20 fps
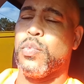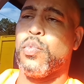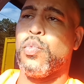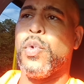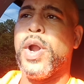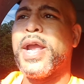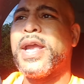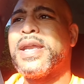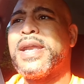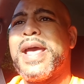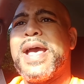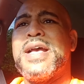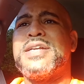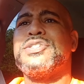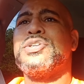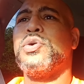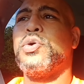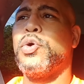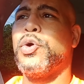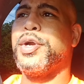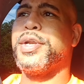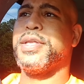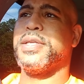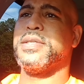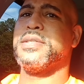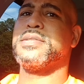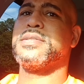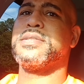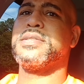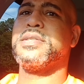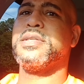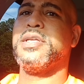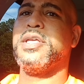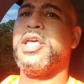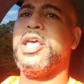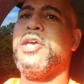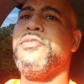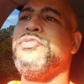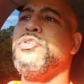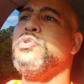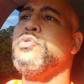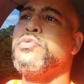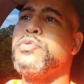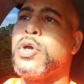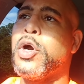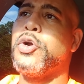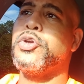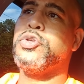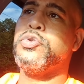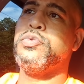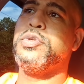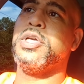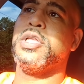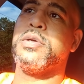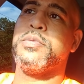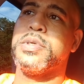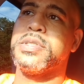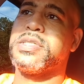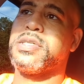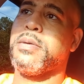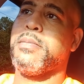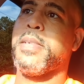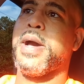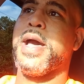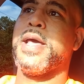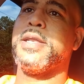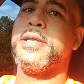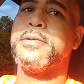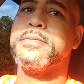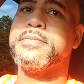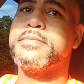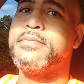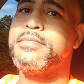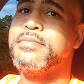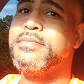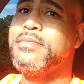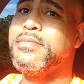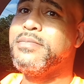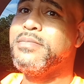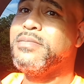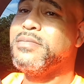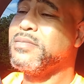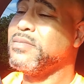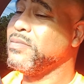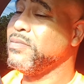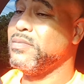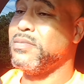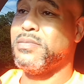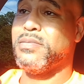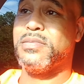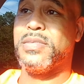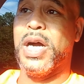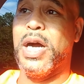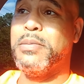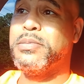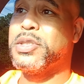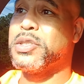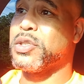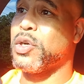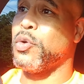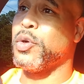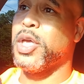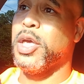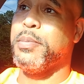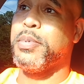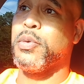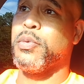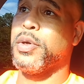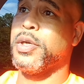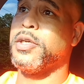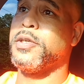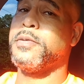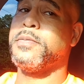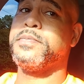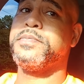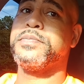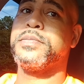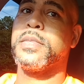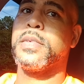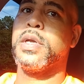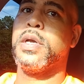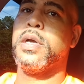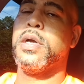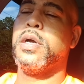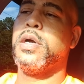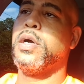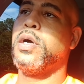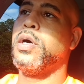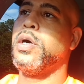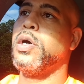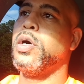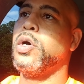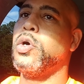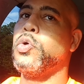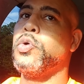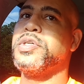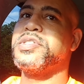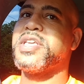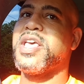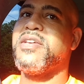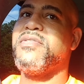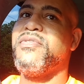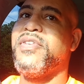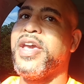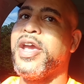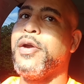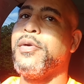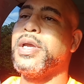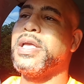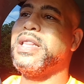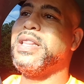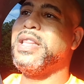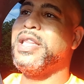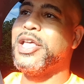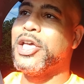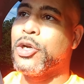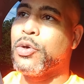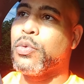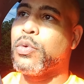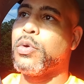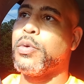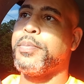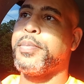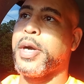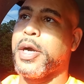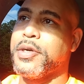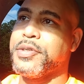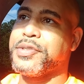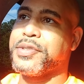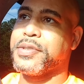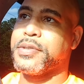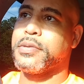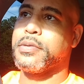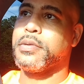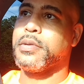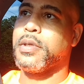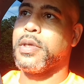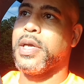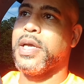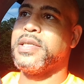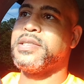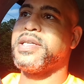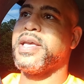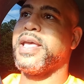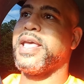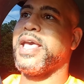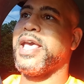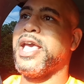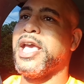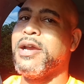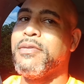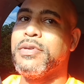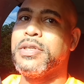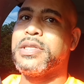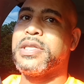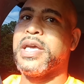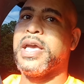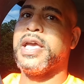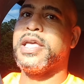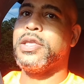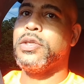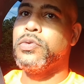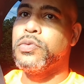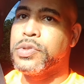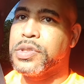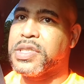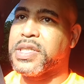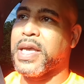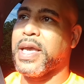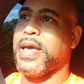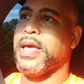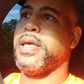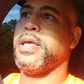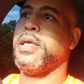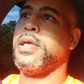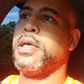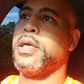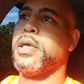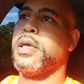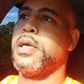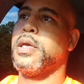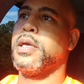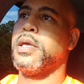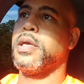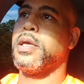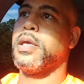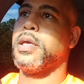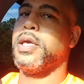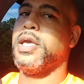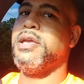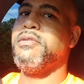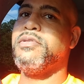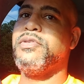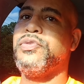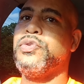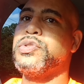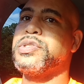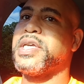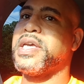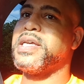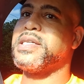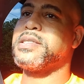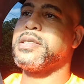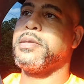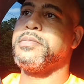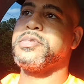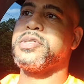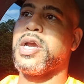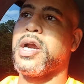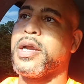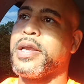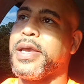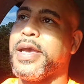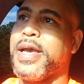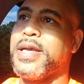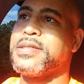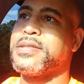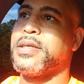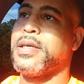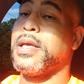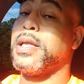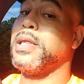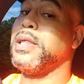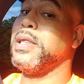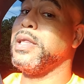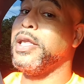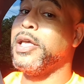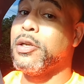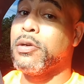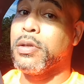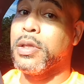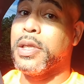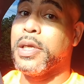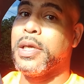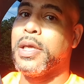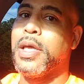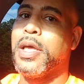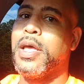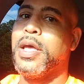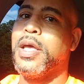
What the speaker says: Recognize your audience. If you know you're dealing with somebody, I'm just going to keep it real, who is a very literal person and take everything you say, even if you're saying something sarcastic, literally,